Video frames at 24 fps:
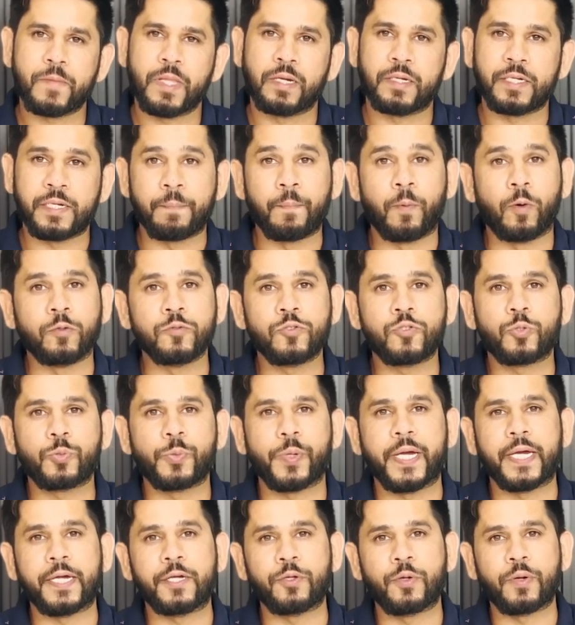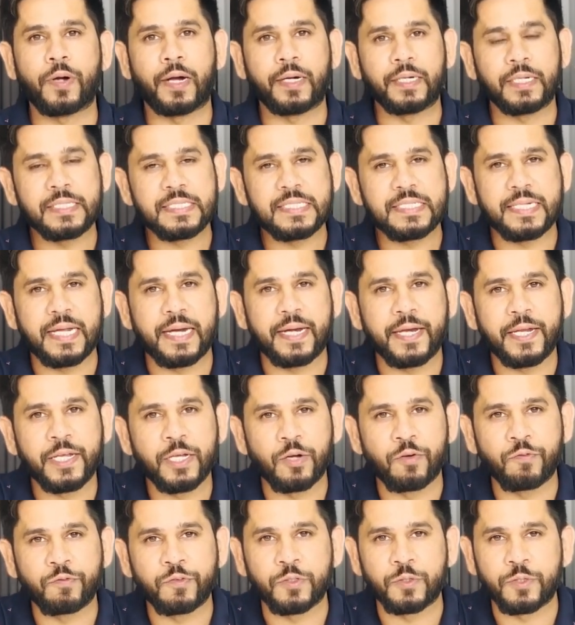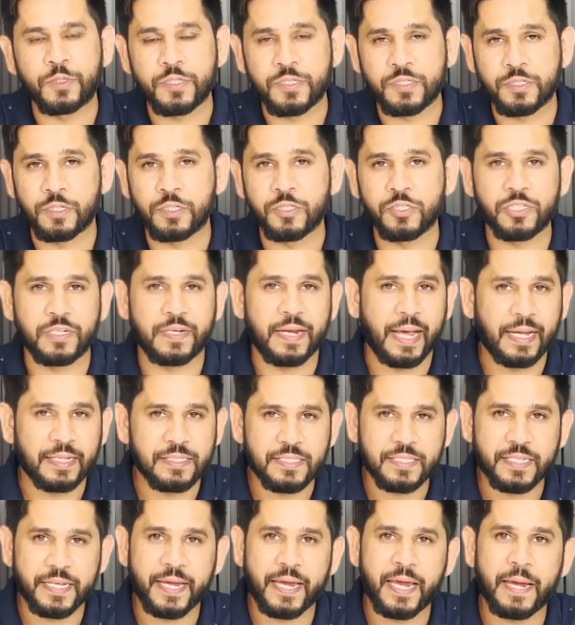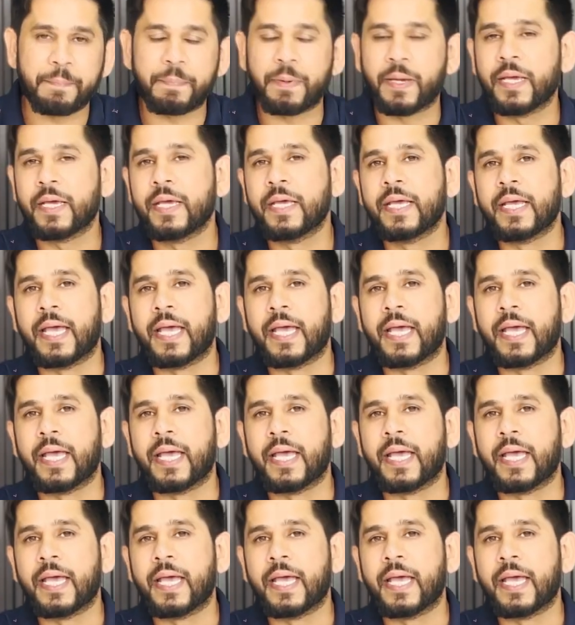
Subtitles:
Demonstrate your understanding of the research landscape